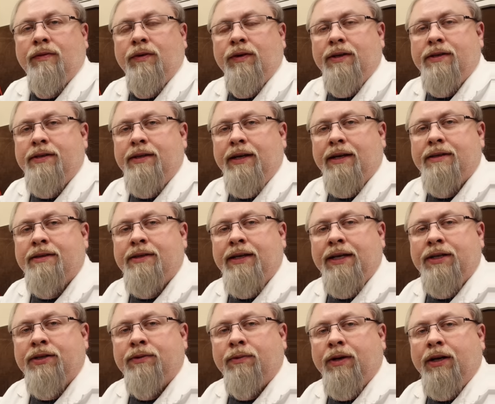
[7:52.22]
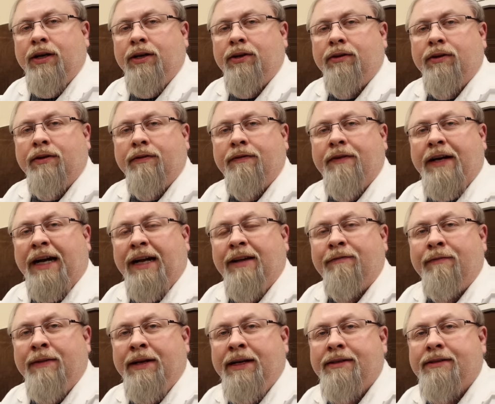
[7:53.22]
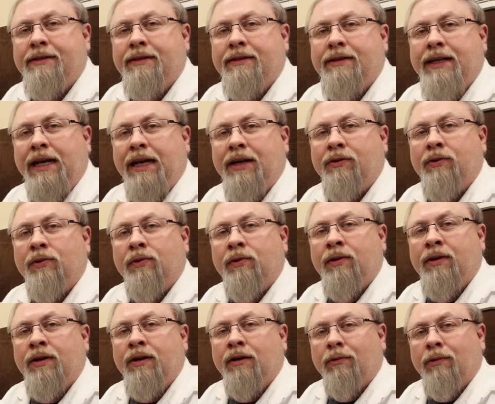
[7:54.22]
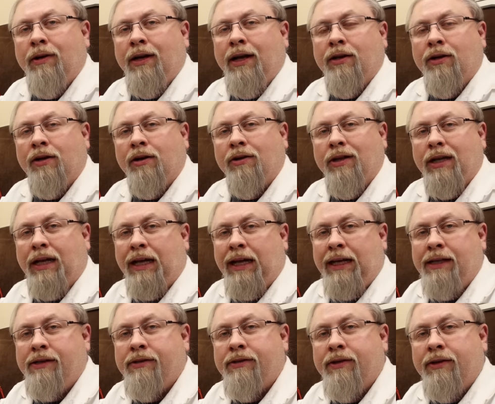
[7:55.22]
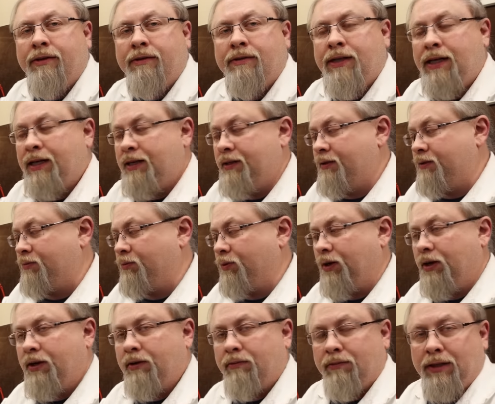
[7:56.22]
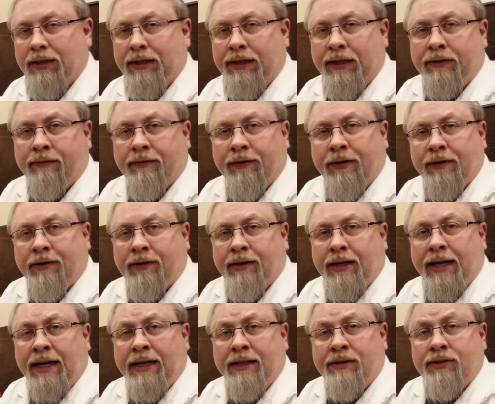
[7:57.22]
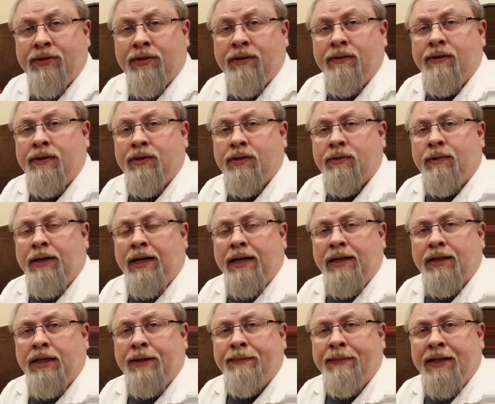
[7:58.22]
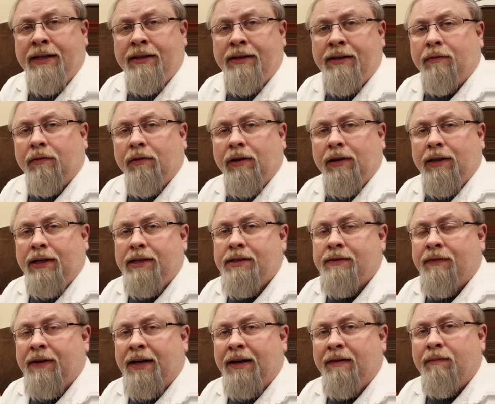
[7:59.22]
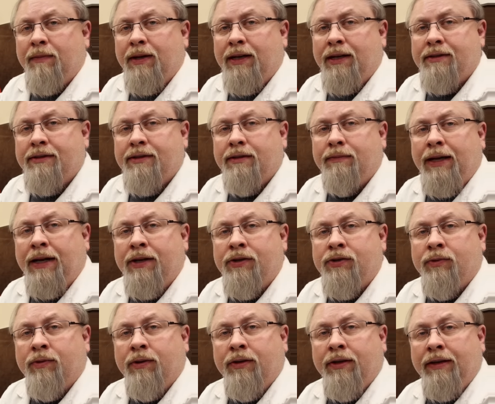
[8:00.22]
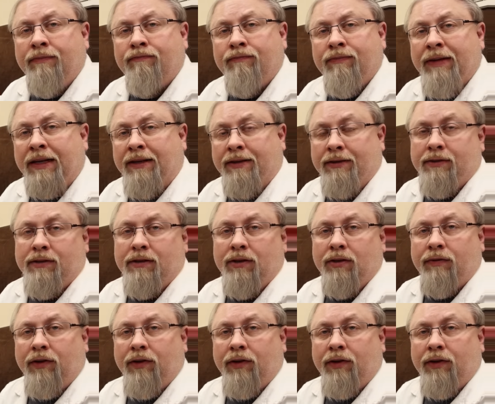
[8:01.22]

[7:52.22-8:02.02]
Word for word: For this next test, we're going to do the 5-minute sustained cooling, or what I call the heat soak test. We're going to run the inverter at its 200 watt limit for at least 5 minutes to make sure that it doesn't